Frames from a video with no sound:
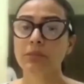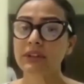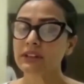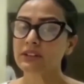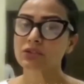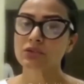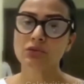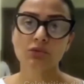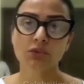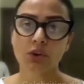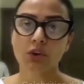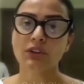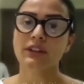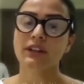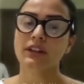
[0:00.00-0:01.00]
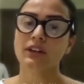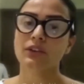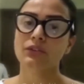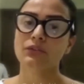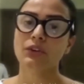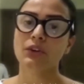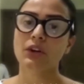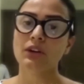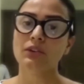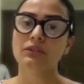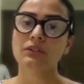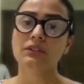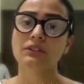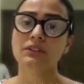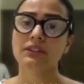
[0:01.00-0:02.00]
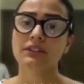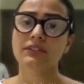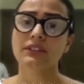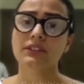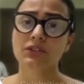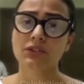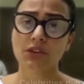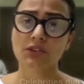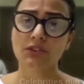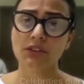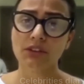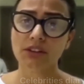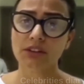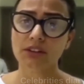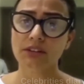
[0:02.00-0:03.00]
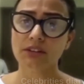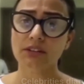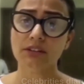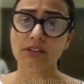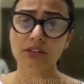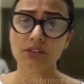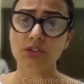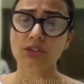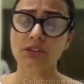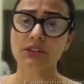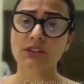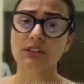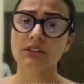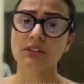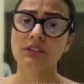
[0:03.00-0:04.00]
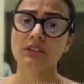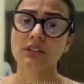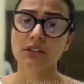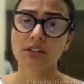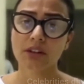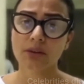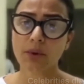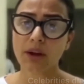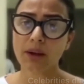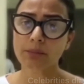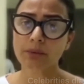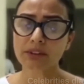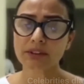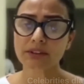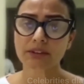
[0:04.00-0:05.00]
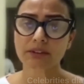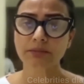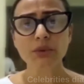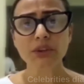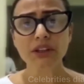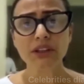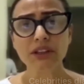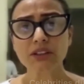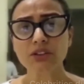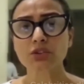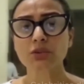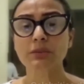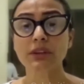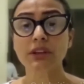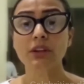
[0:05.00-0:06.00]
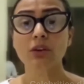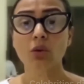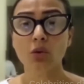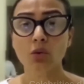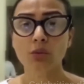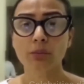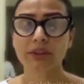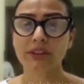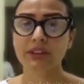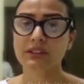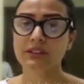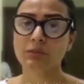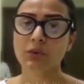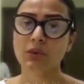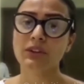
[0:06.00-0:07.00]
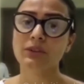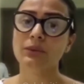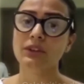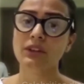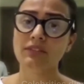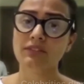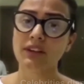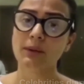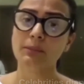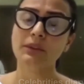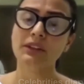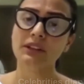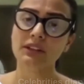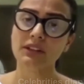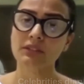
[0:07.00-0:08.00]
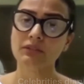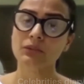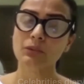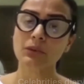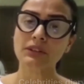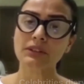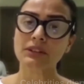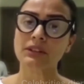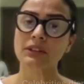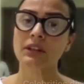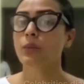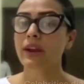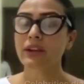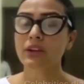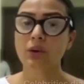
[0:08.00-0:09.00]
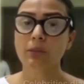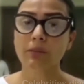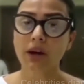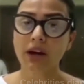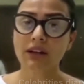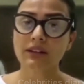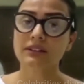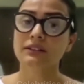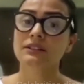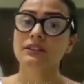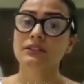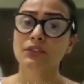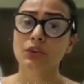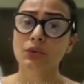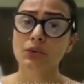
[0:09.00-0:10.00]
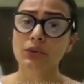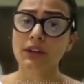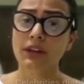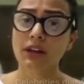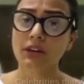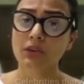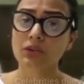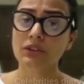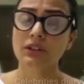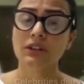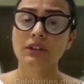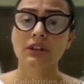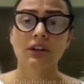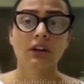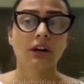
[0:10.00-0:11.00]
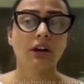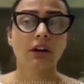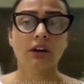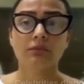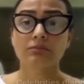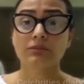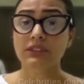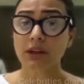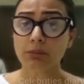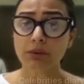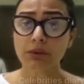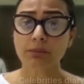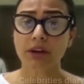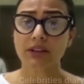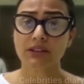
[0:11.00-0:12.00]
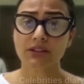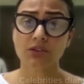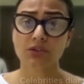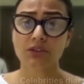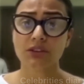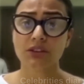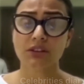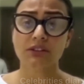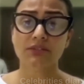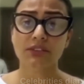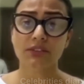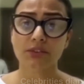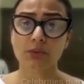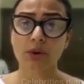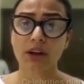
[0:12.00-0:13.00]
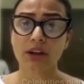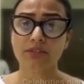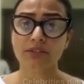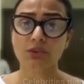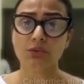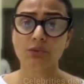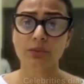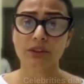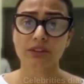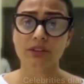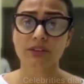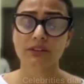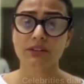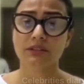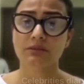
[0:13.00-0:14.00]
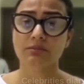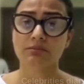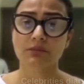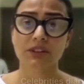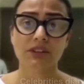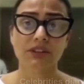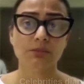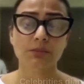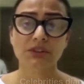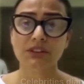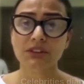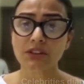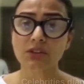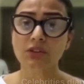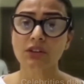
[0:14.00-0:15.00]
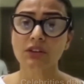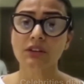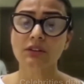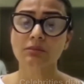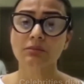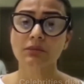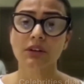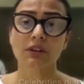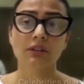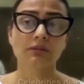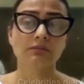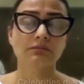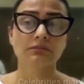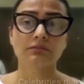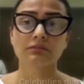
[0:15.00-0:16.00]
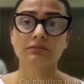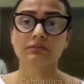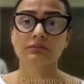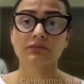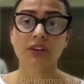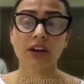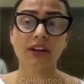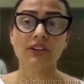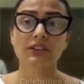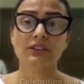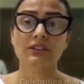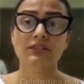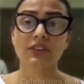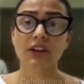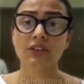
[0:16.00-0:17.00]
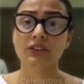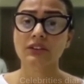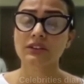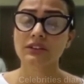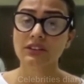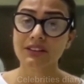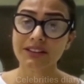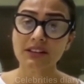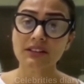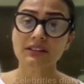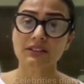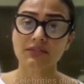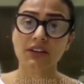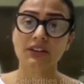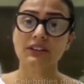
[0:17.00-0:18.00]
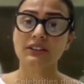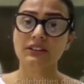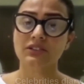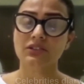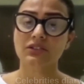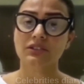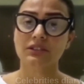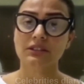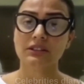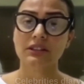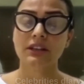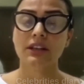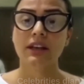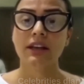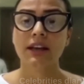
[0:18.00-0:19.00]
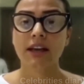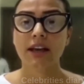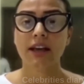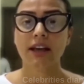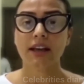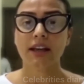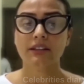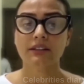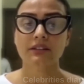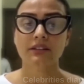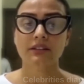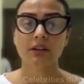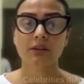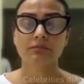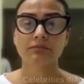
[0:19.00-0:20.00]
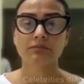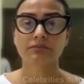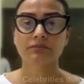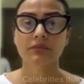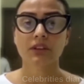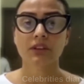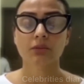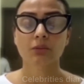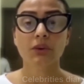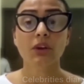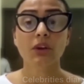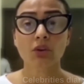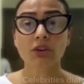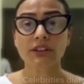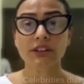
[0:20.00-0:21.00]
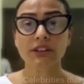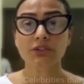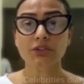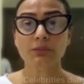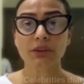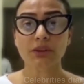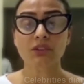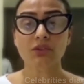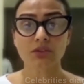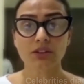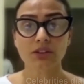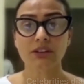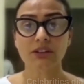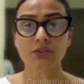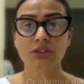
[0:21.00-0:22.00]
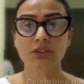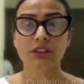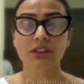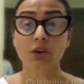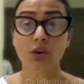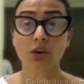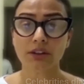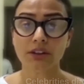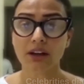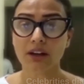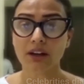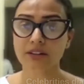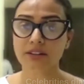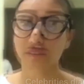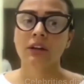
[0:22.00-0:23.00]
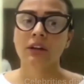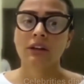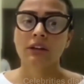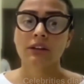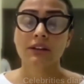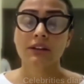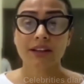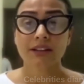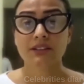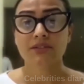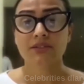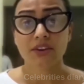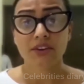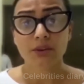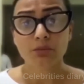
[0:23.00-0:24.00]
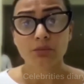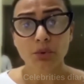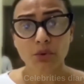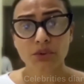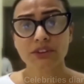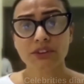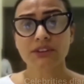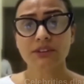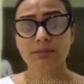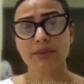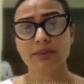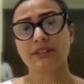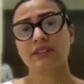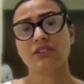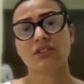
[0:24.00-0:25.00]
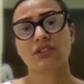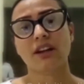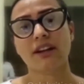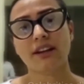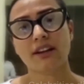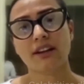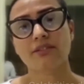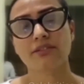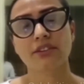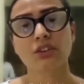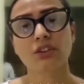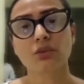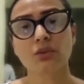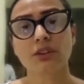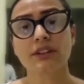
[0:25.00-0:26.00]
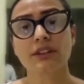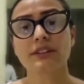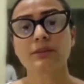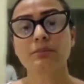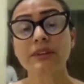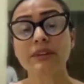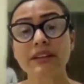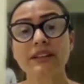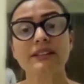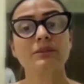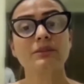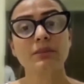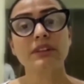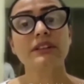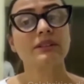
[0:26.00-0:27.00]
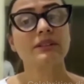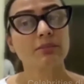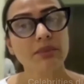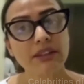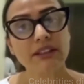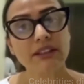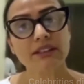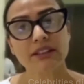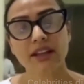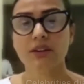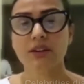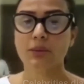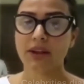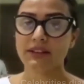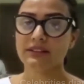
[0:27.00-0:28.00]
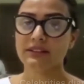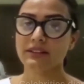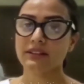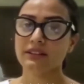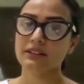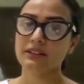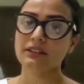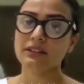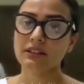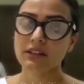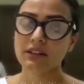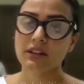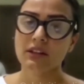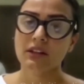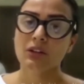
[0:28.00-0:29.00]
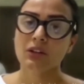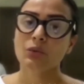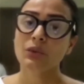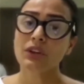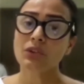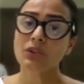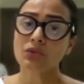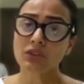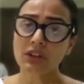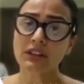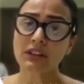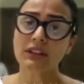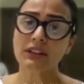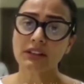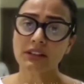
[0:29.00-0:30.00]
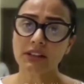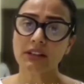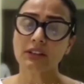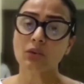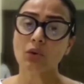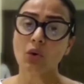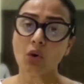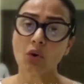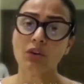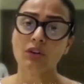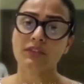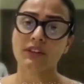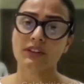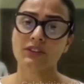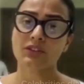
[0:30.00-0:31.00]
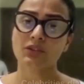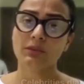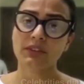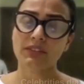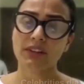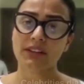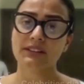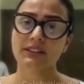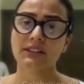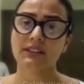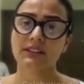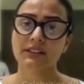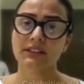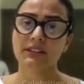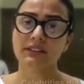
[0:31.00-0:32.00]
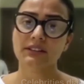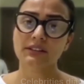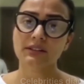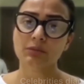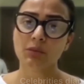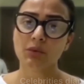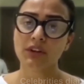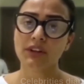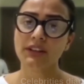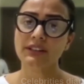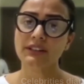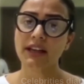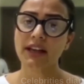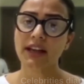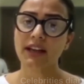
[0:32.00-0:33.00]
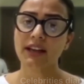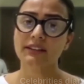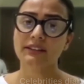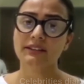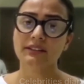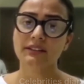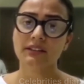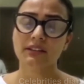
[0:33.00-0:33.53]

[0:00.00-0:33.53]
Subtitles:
Please do not get out of your houses if it's not really an urgent requirement. We need to be home at this point with our family and loved ones. Wear your masks if you're going out. Double mask yourself if you have to, because this particular virus variant is very dangerous. And we all need to be really, really on guard. The next very important message I have for you is please, please, please get vaccinated. We really need all of us to be vaccinated at this point, and